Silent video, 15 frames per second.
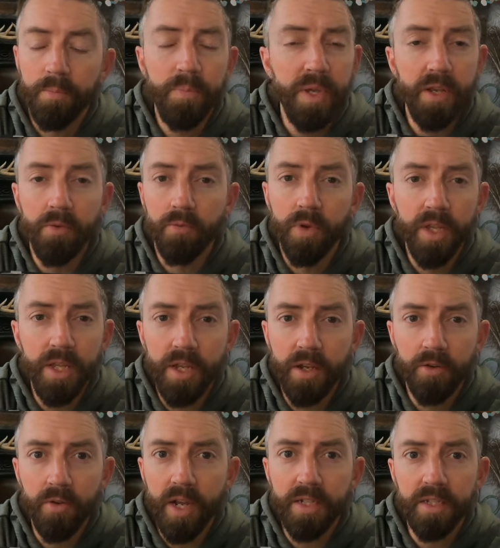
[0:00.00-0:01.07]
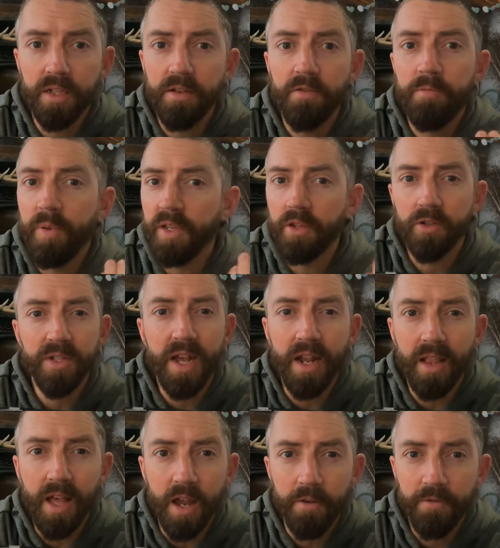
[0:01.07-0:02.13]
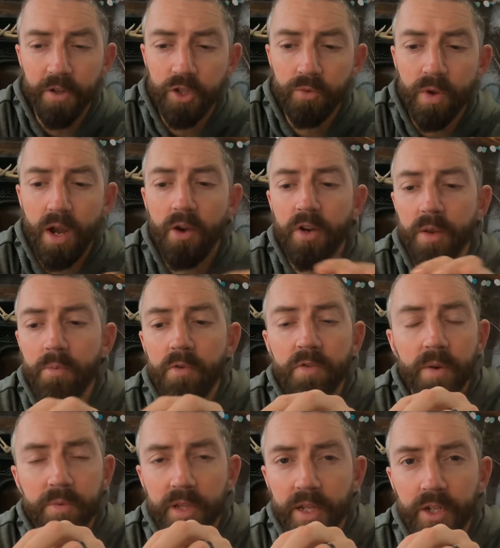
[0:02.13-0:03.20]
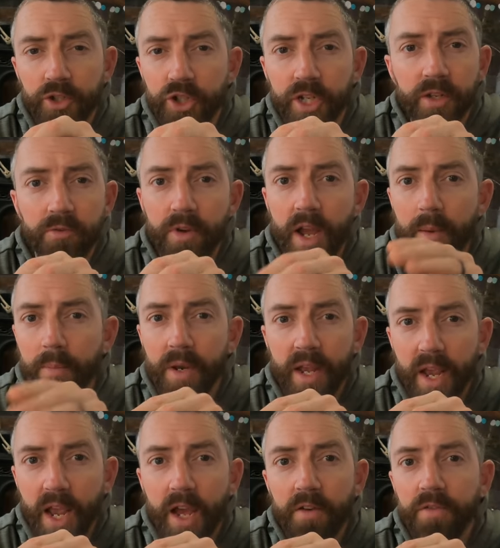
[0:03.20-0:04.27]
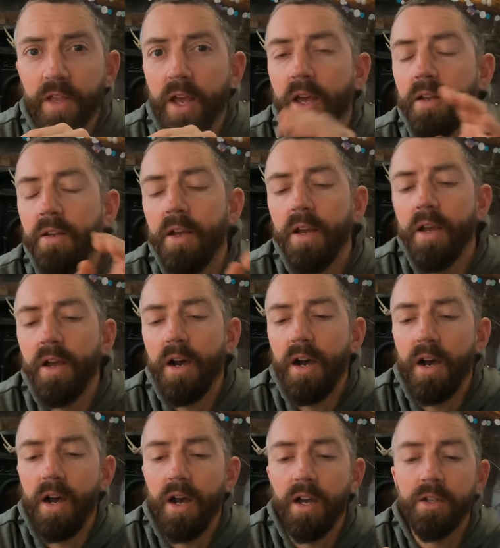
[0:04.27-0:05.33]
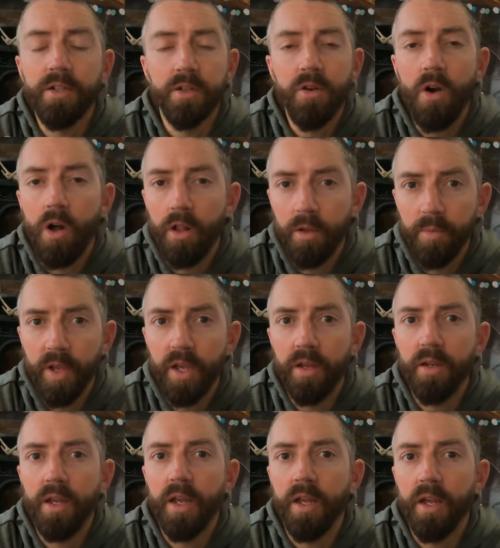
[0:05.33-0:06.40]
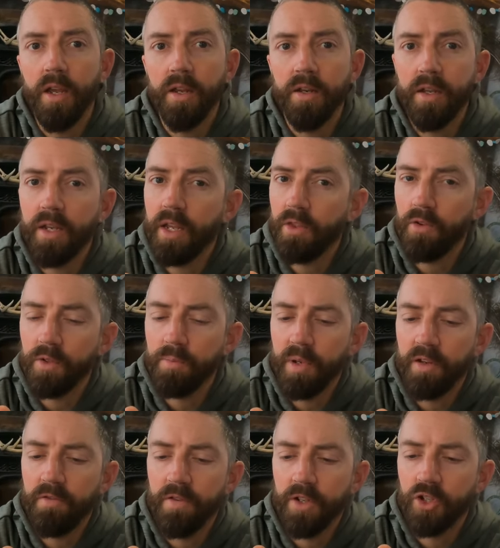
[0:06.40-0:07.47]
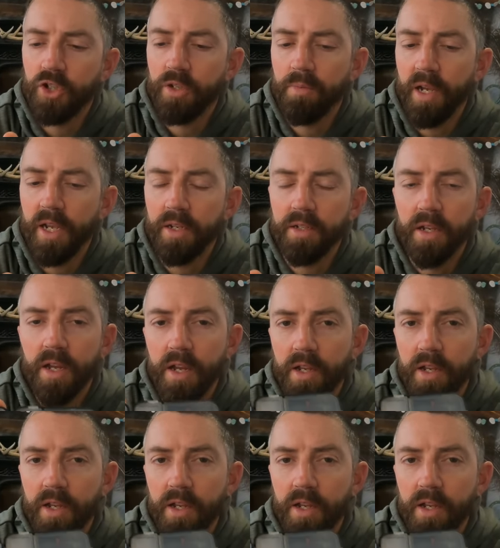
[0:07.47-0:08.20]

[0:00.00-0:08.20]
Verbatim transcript: being really aggressive, but there's not a lot of fish around, I move up to like a Jigging Rap and I have that uh, to call them in and get those big fish to bite.